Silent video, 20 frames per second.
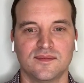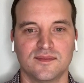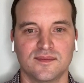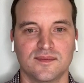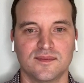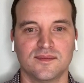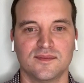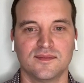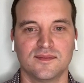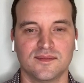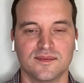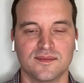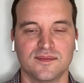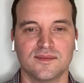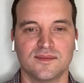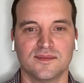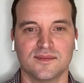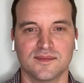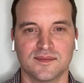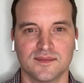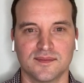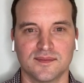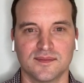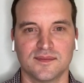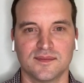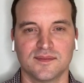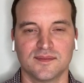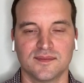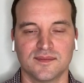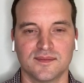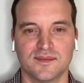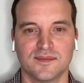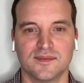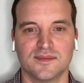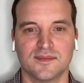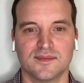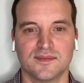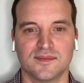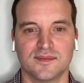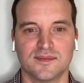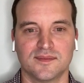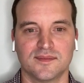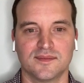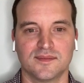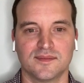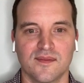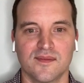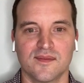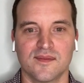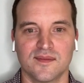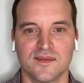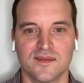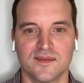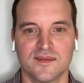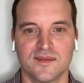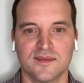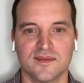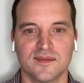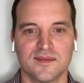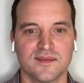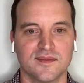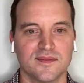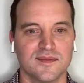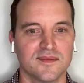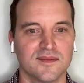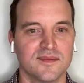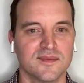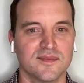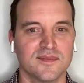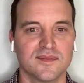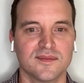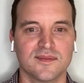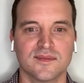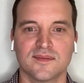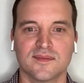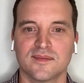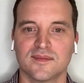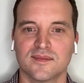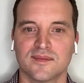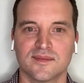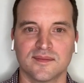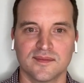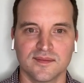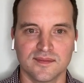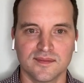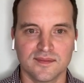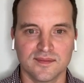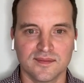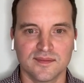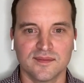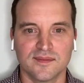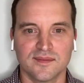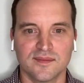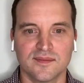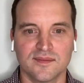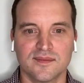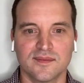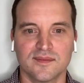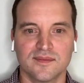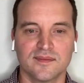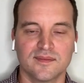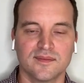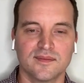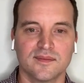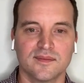[no speech]